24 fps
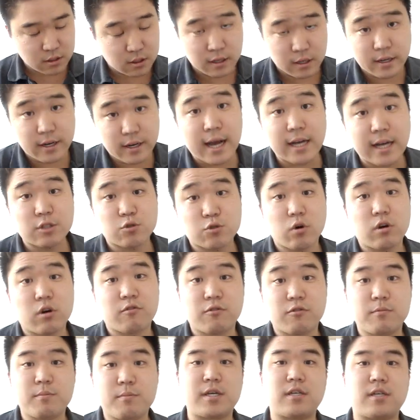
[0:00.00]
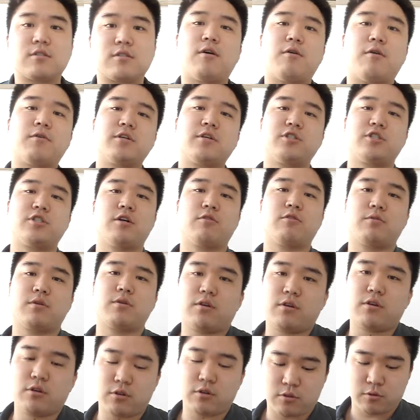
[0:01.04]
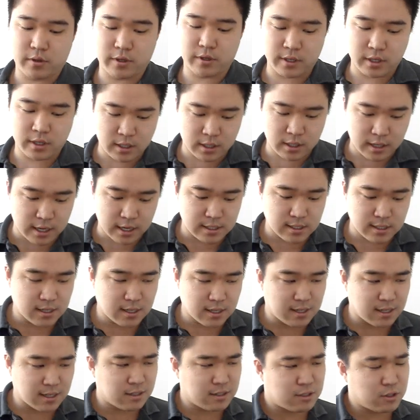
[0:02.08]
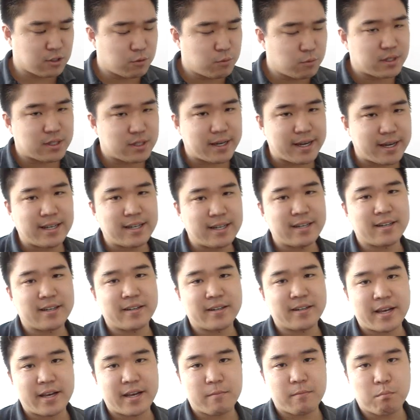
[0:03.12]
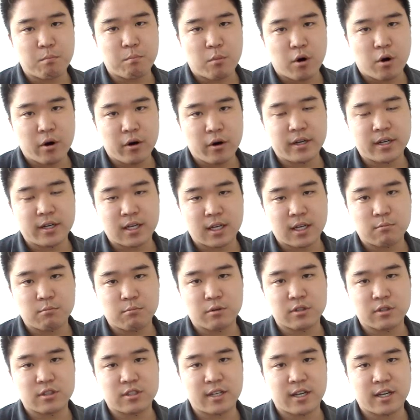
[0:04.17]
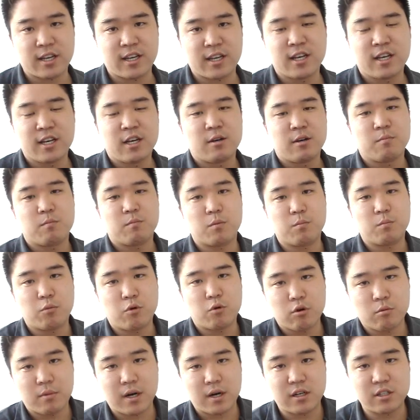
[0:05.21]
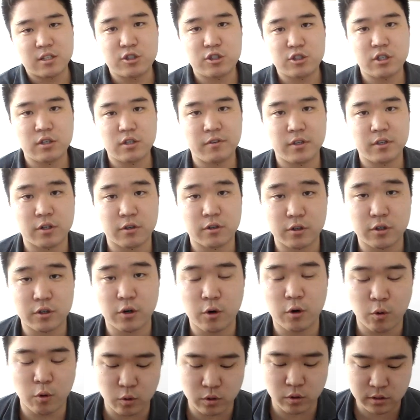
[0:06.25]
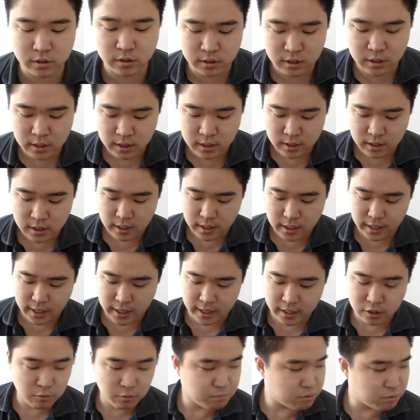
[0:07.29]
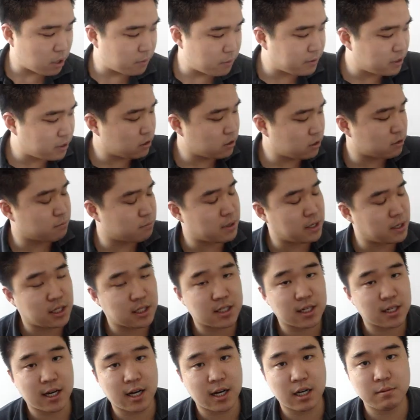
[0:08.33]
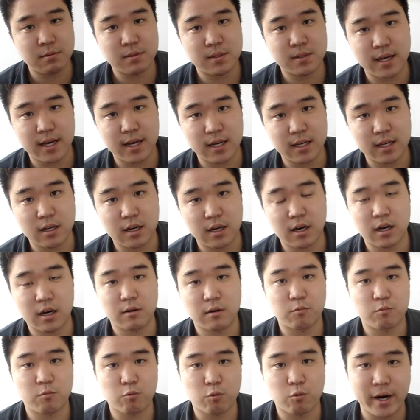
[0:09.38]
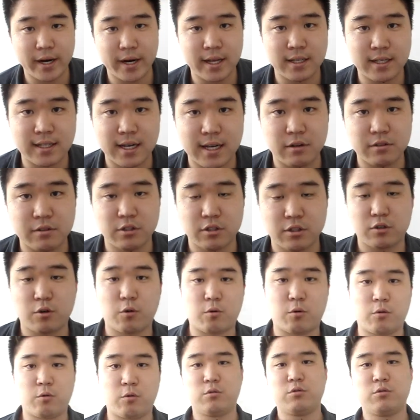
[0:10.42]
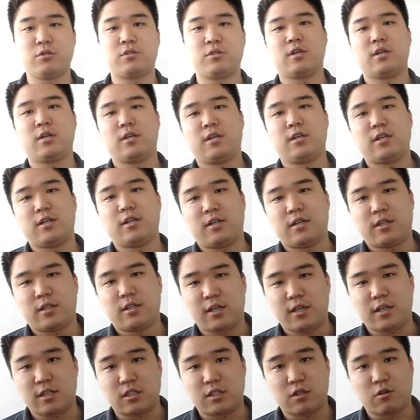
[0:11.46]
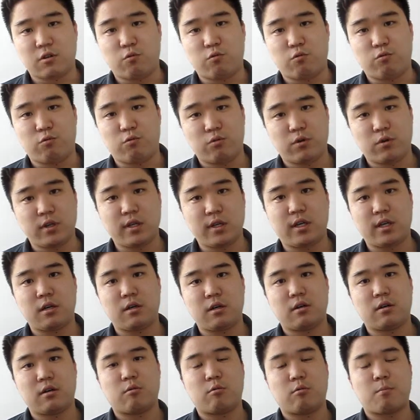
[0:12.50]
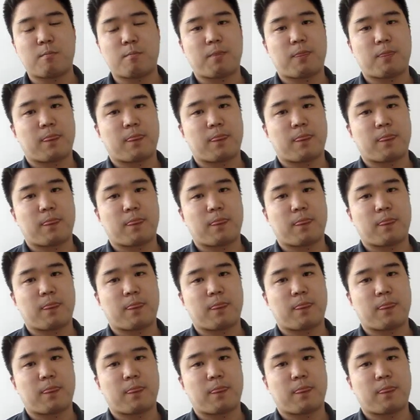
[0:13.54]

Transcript: it has worked for me, so I want to share with you. And it has nothing to do with internet marketing per se, but more about achieving your goals. And you probably heard many times that writing down your goals is a really